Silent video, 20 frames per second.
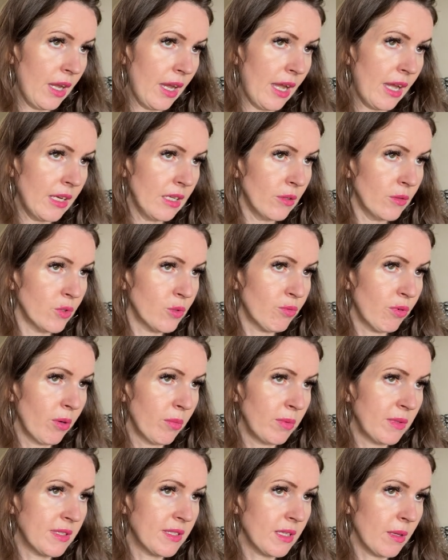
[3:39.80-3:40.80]
And it was
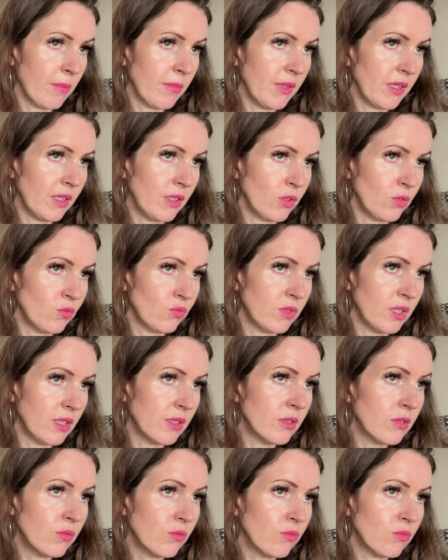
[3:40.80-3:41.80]
probably something you
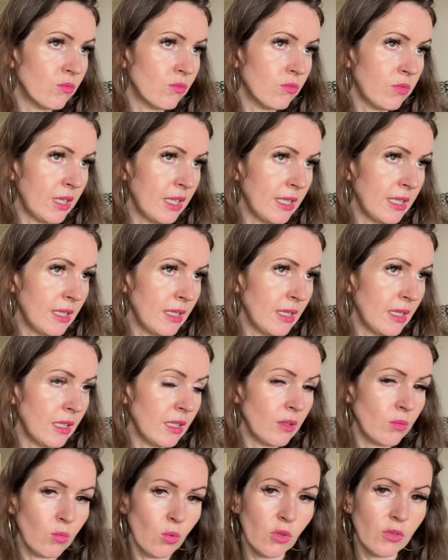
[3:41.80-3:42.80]
didn't
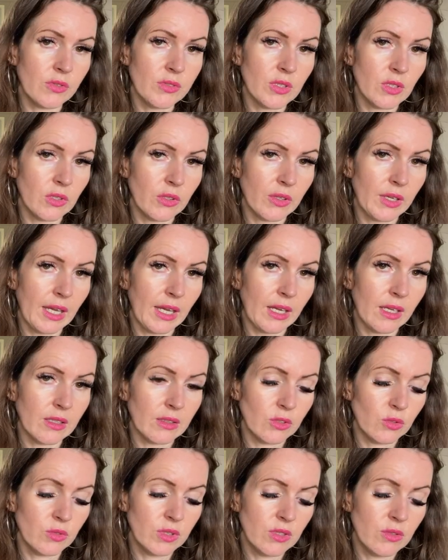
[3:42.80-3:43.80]
really want to look
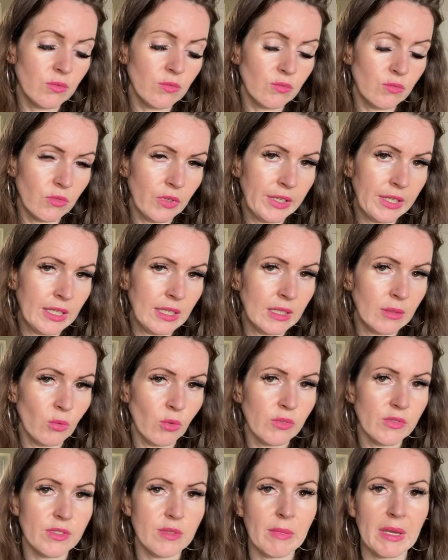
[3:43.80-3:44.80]
at. You didn't really
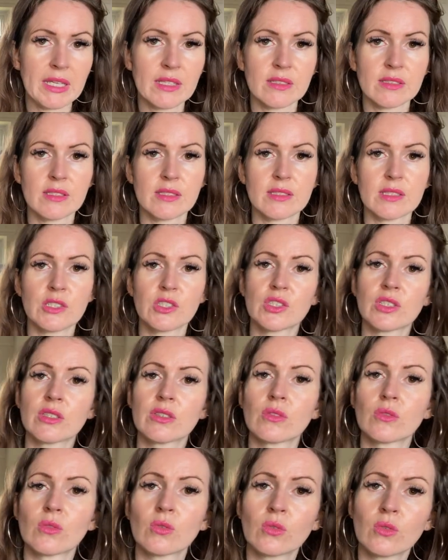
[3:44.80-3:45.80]
want to make the
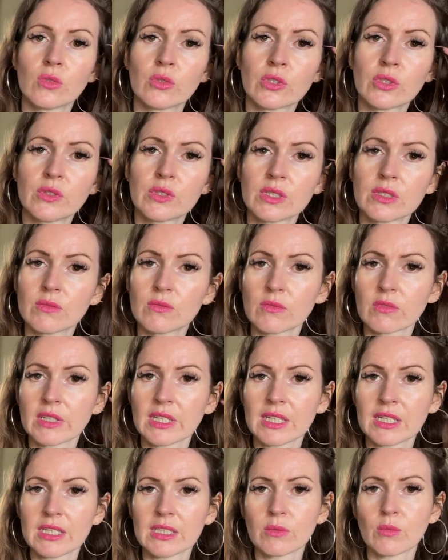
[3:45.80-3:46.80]
decision, or you didn't
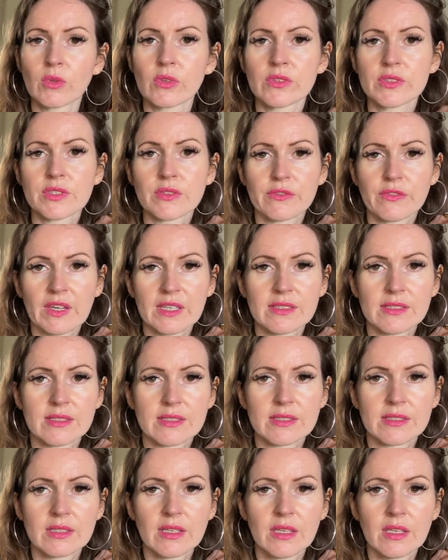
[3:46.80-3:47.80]
really want to
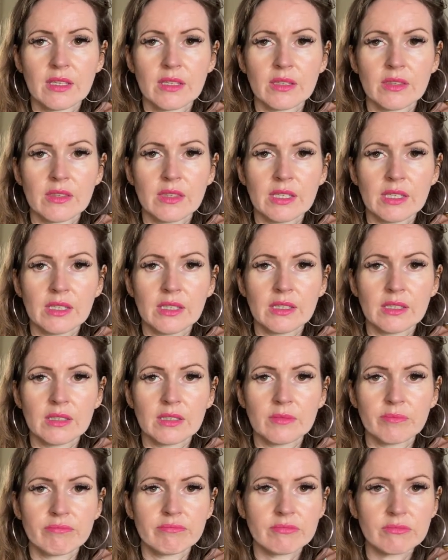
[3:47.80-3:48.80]
face
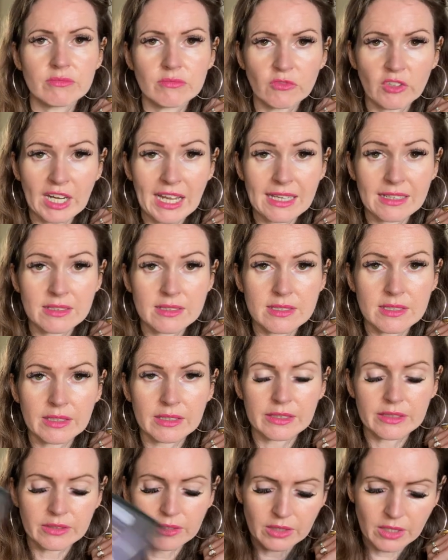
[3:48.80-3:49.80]
the
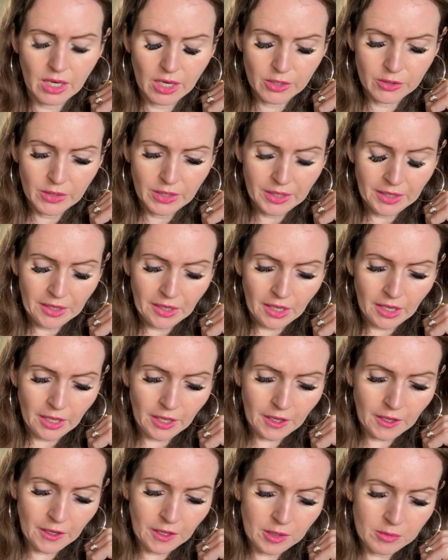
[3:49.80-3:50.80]
reality, you know.
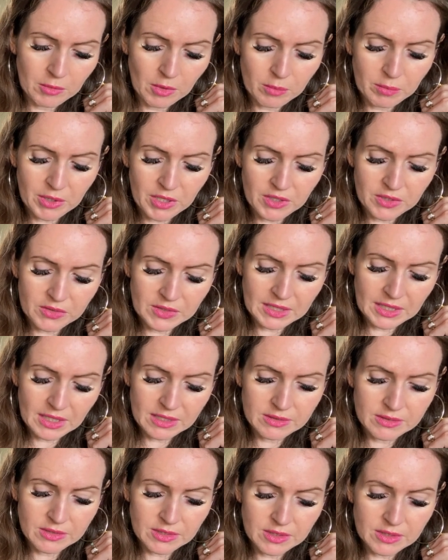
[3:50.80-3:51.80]
But at the
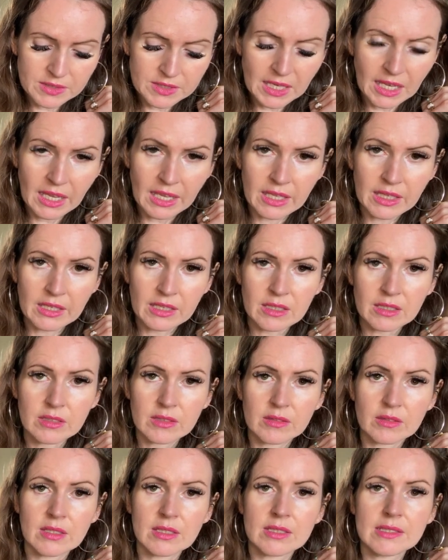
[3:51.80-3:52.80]
end of the day,
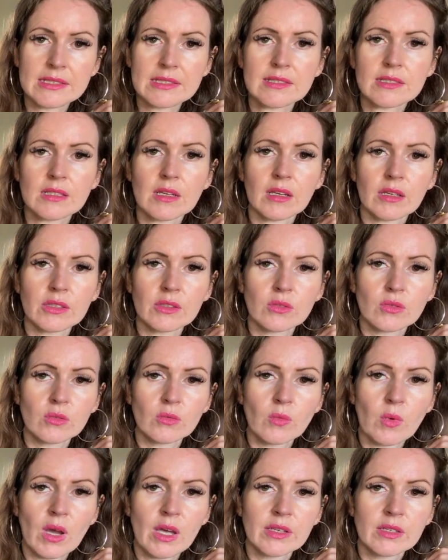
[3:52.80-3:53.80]
this is like your
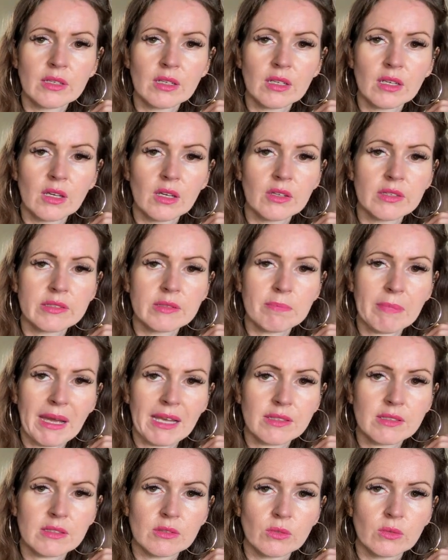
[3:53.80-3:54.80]
one last
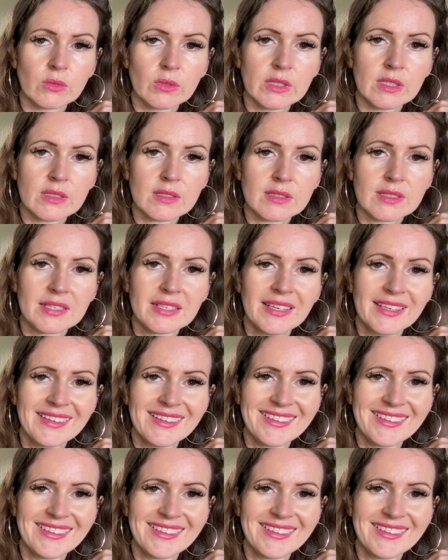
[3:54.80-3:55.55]
battle. It's...